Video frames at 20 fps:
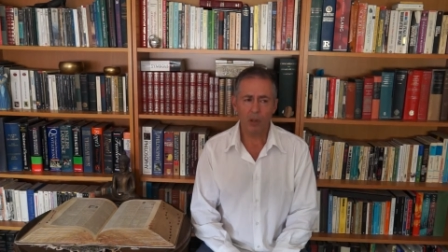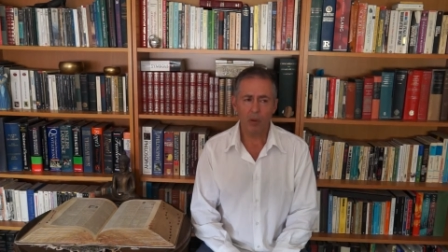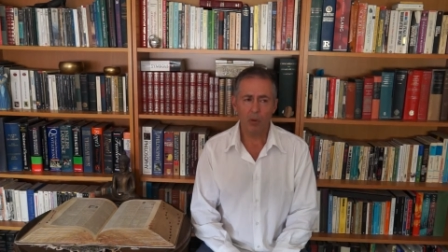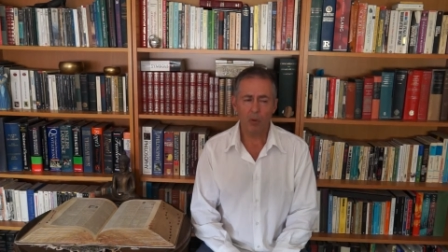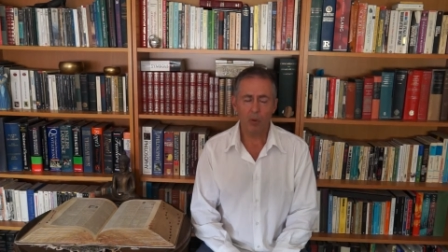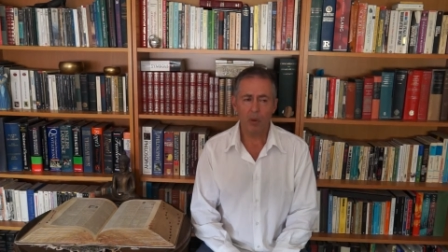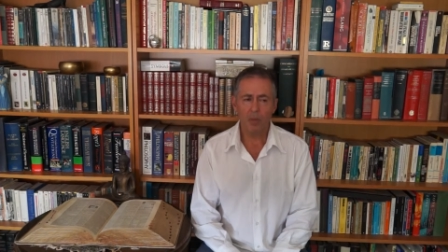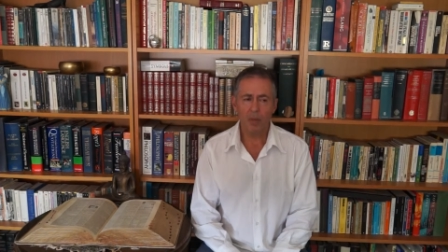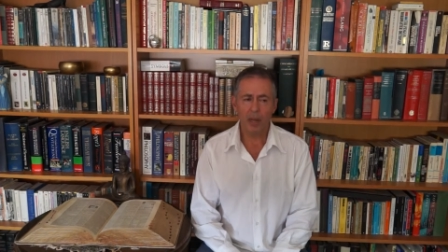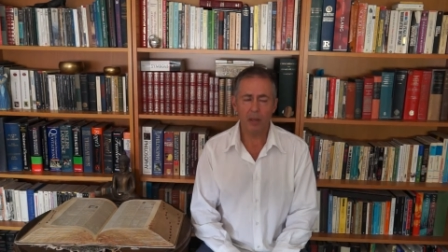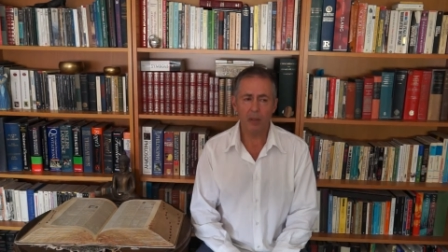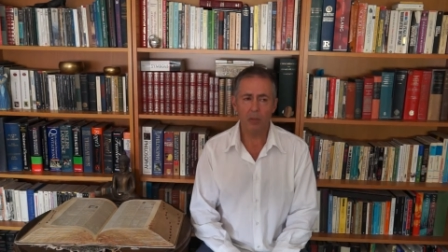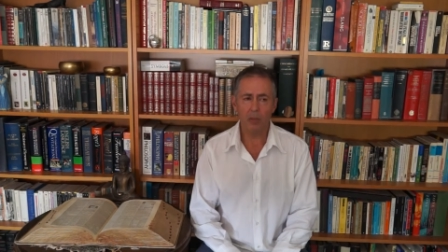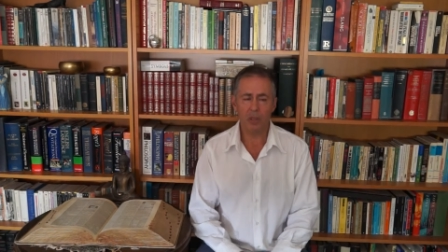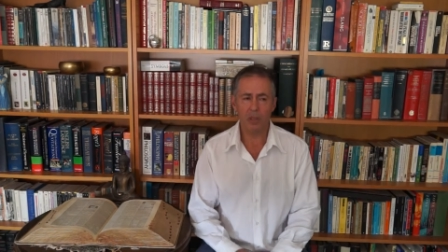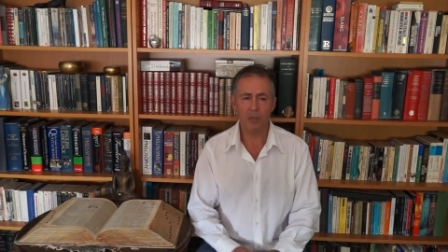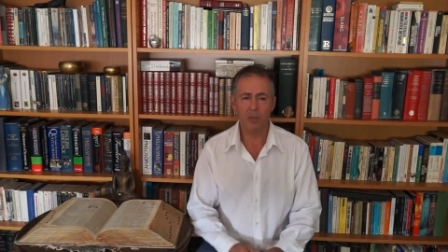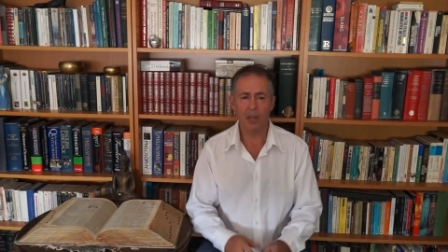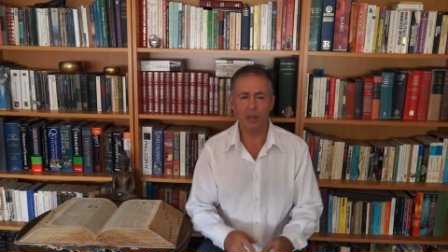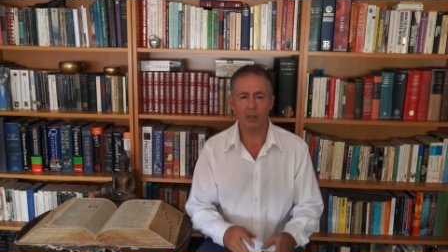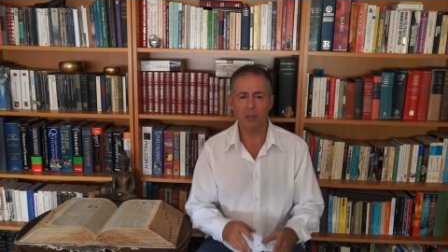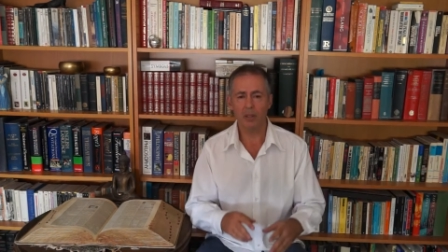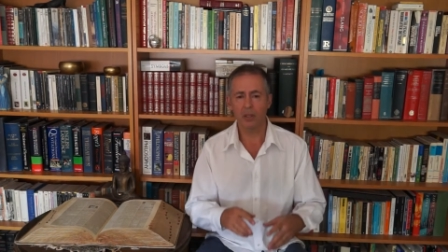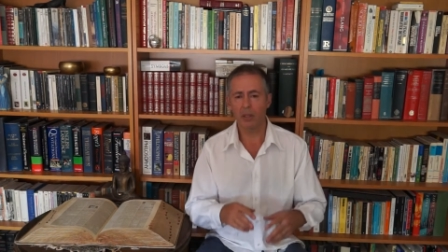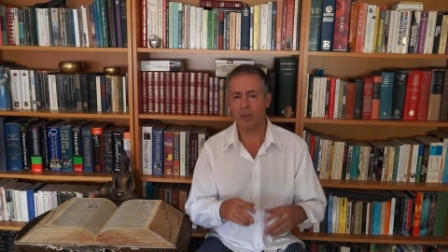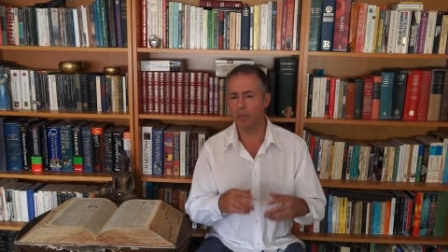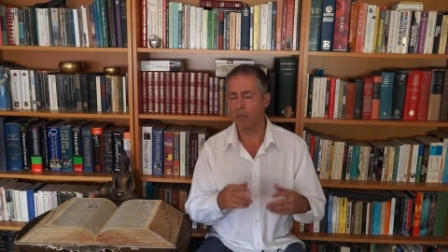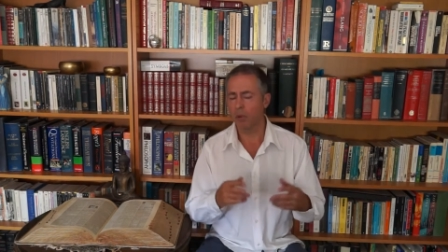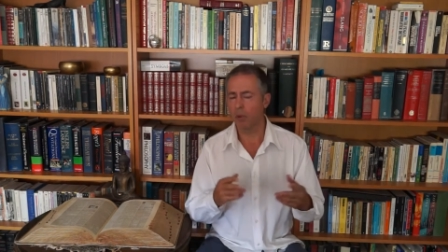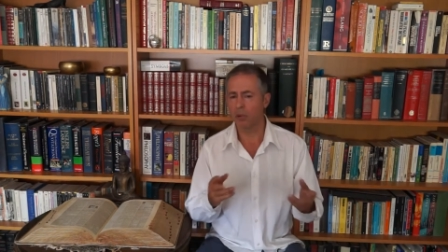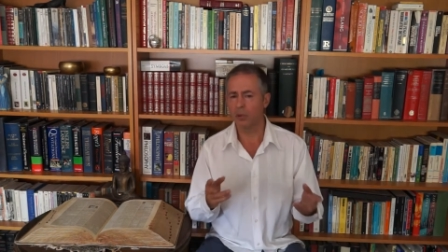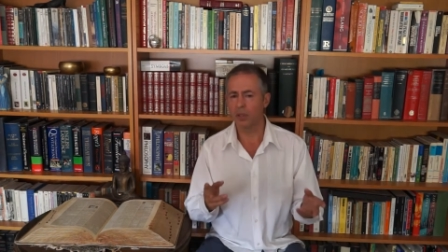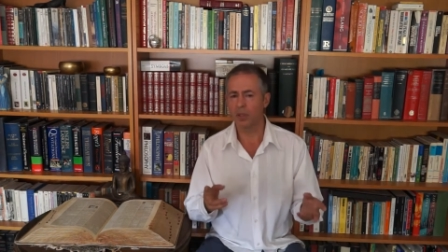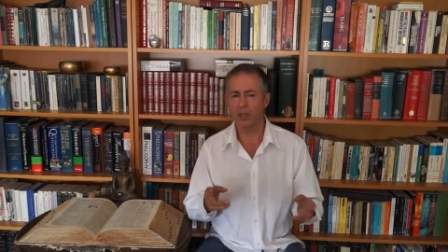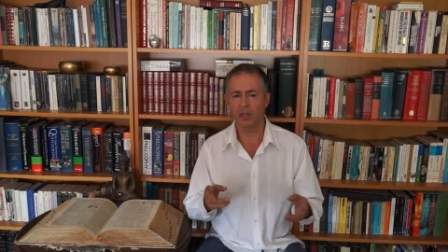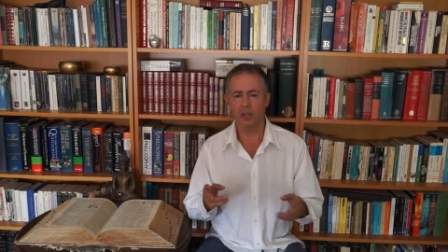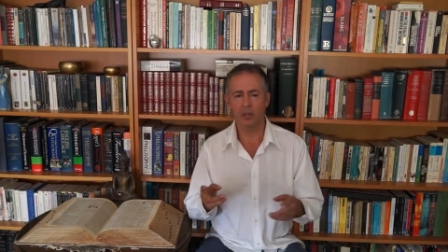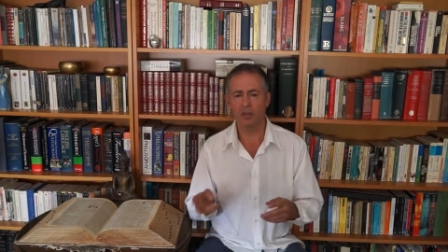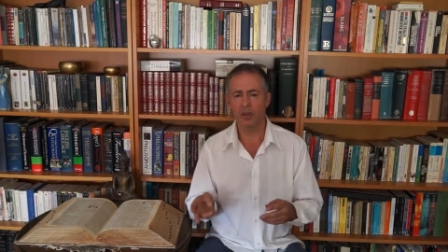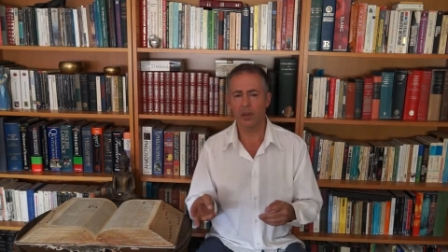where metal was melted and molded
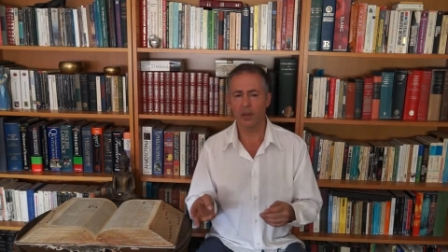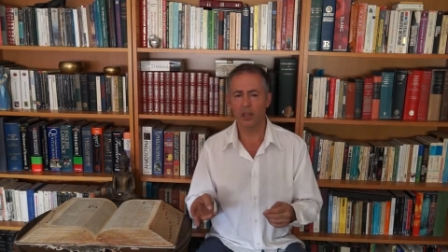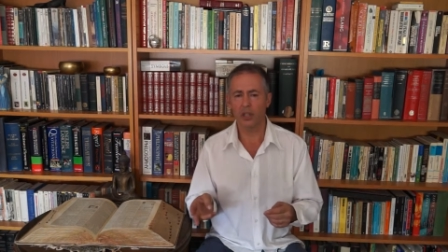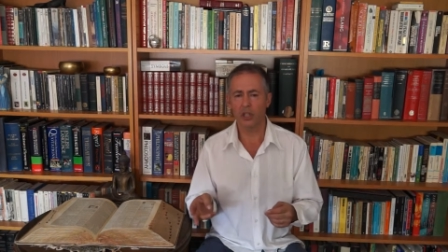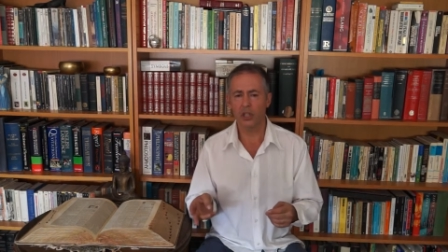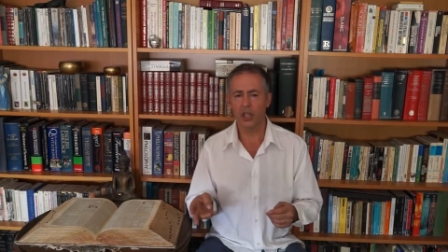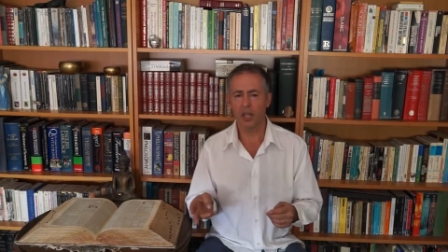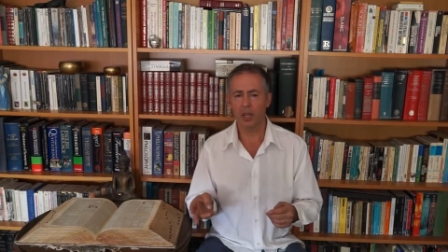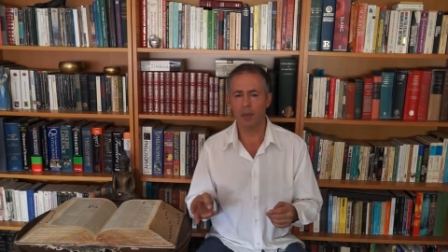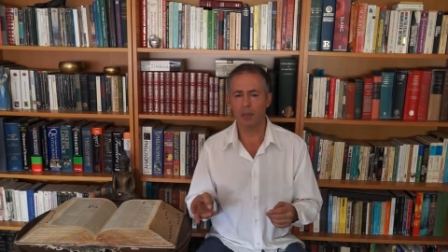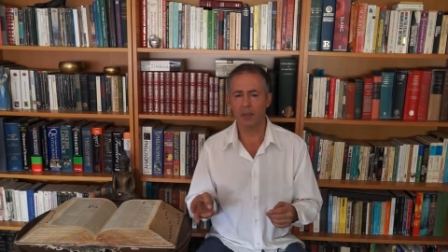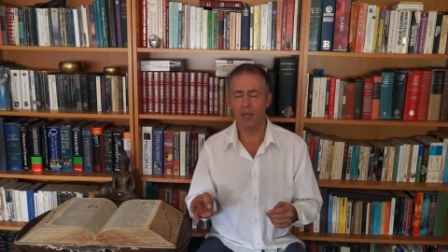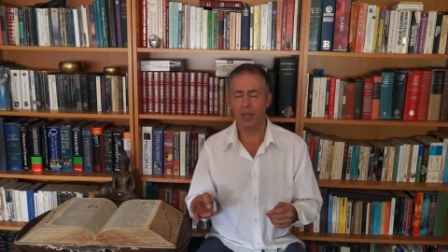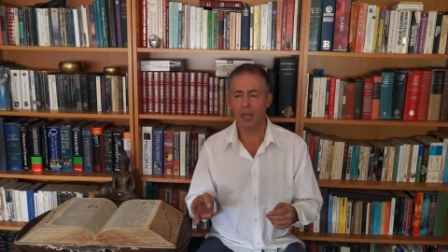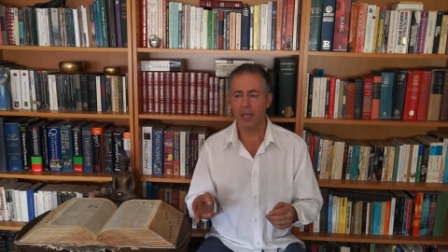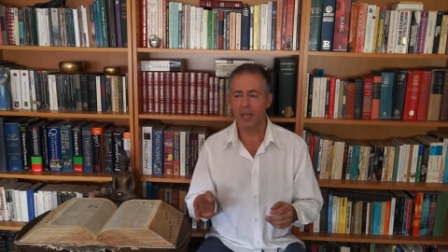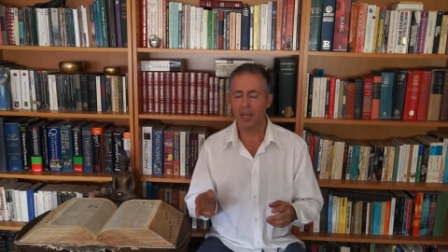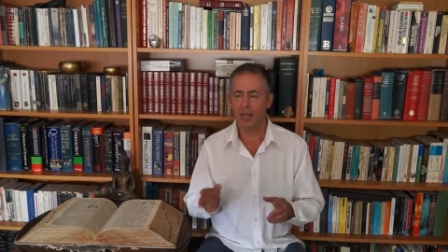into various shapes.